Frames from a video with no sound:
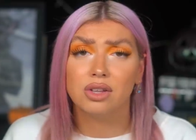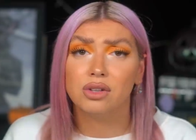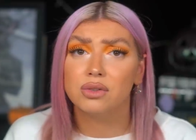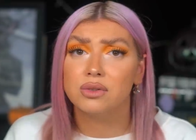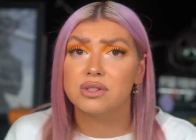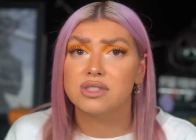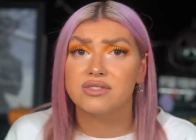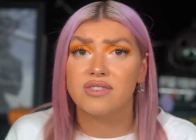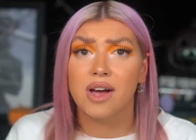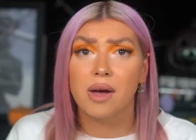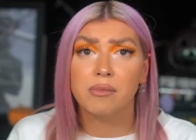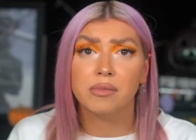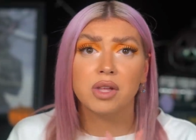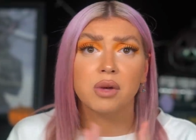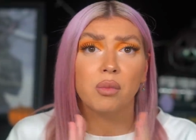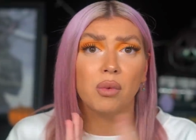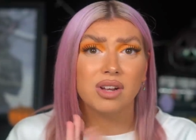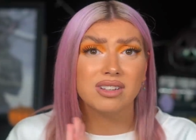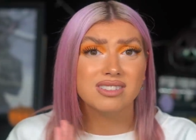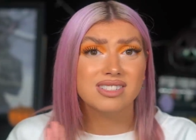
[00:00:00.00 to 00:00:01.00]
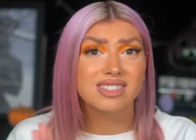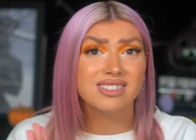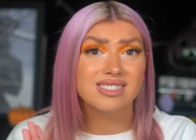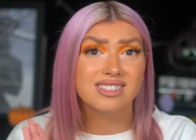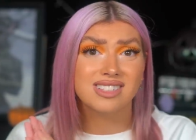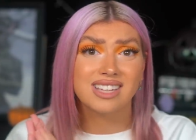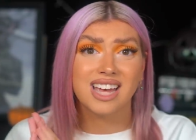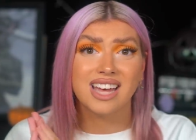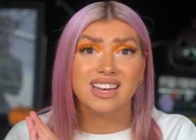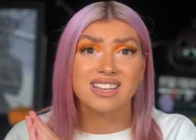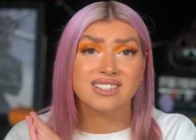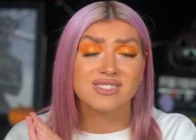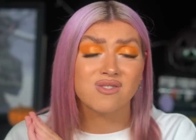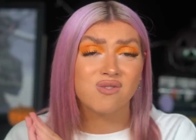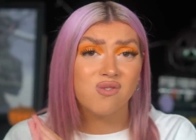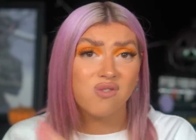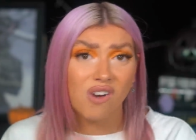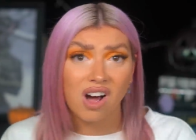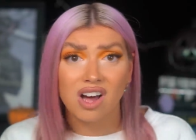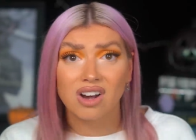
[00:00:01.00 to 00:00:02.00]
the Lewis family wanting to get as
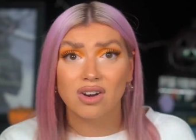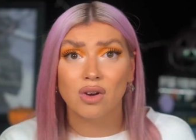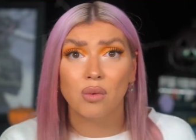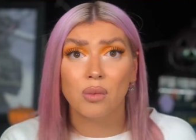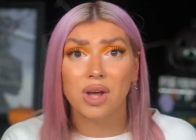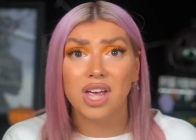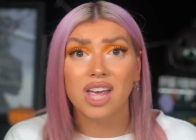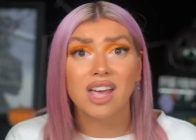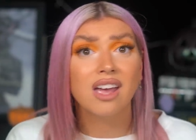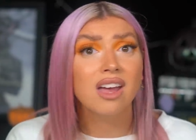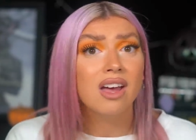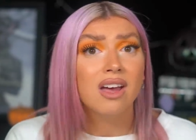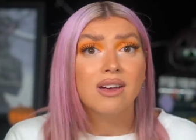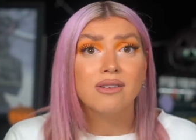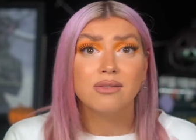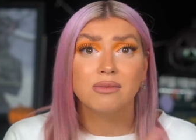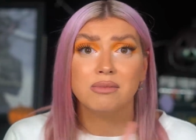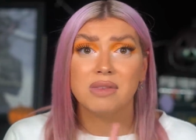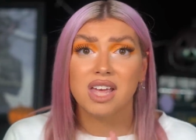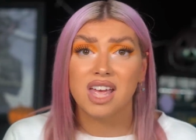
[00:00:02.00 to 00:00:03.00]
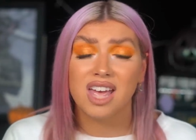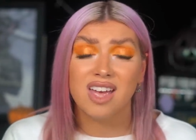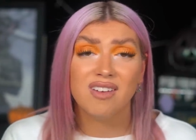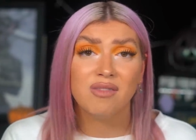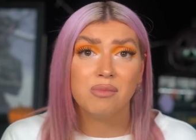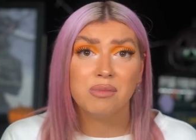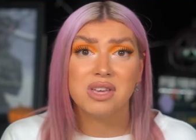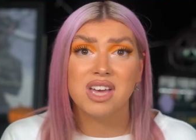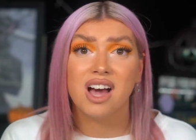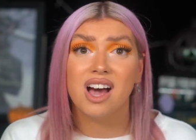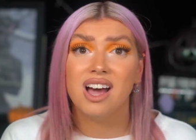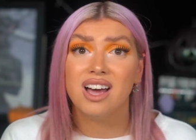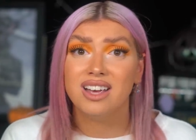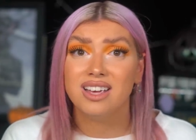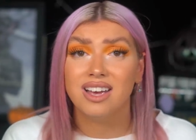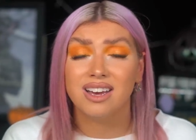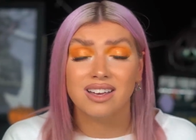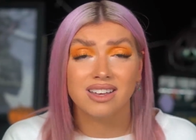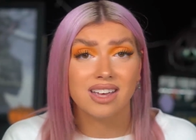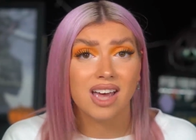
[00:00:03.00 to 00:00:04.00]
far away from the F B I
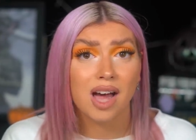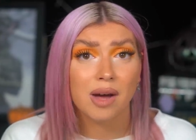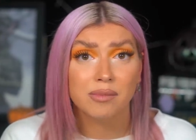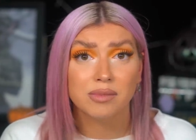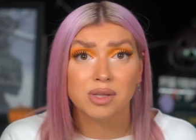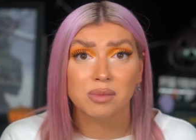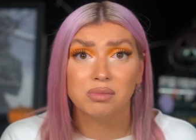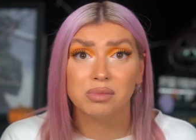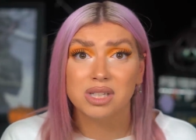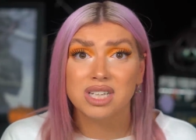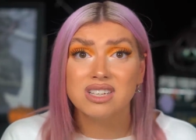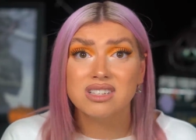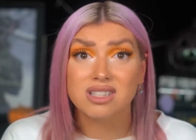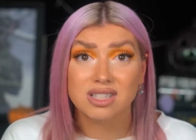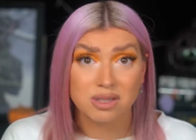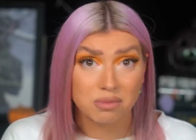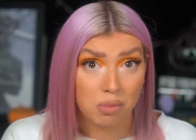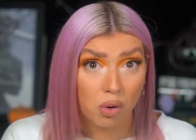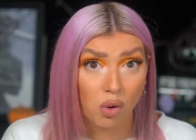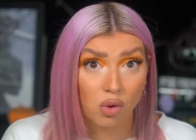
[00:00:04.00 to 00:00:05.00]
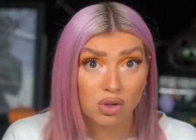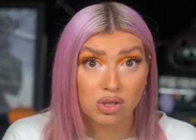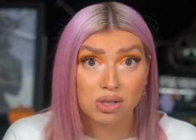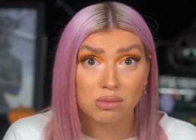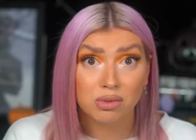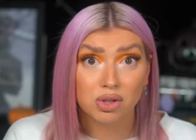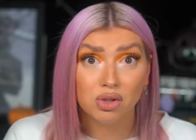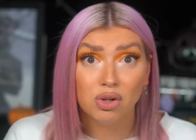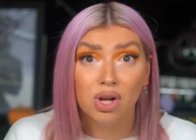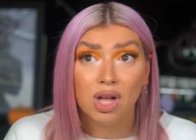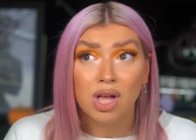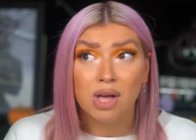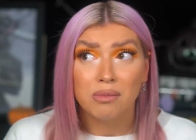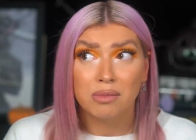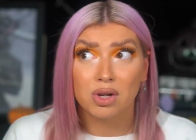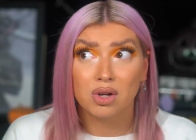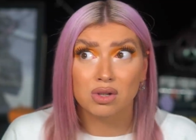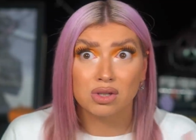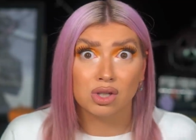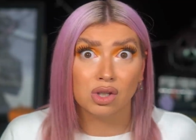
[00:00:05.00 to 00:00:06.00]
and Camden Police as possible,
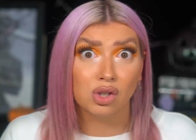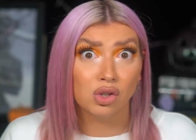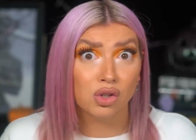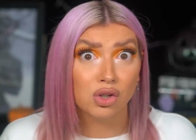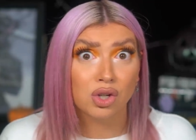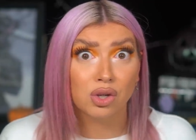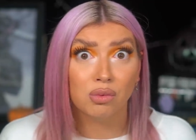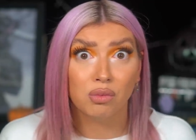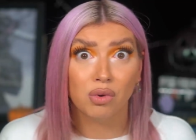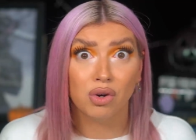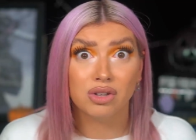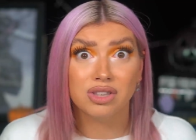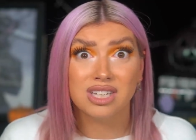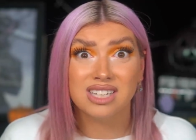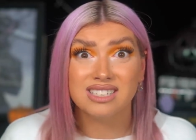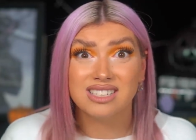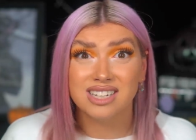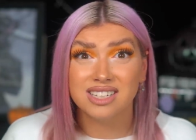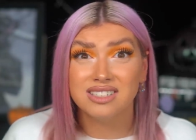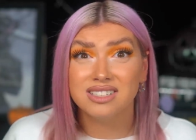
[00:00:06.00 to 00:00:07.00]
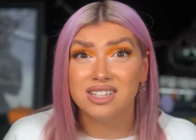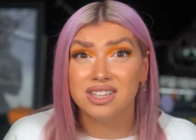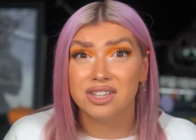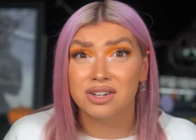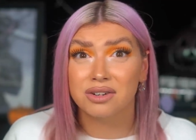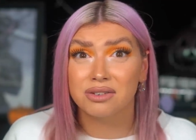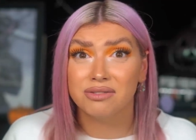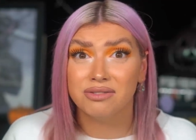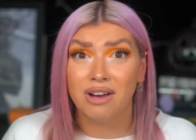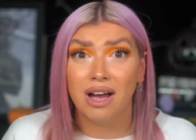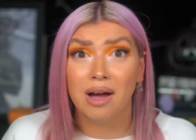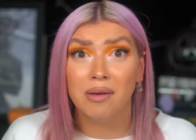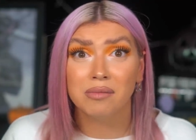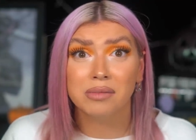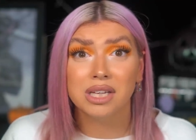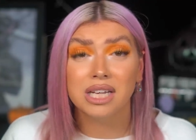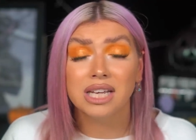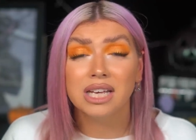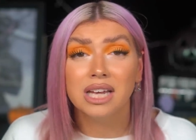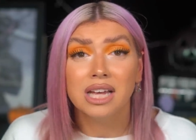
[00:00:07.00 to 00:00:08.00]
because look at what they did to their
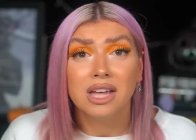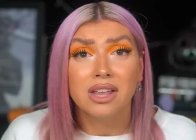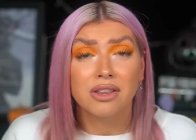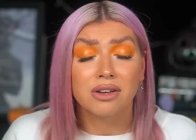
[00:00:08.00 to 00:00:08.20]
family.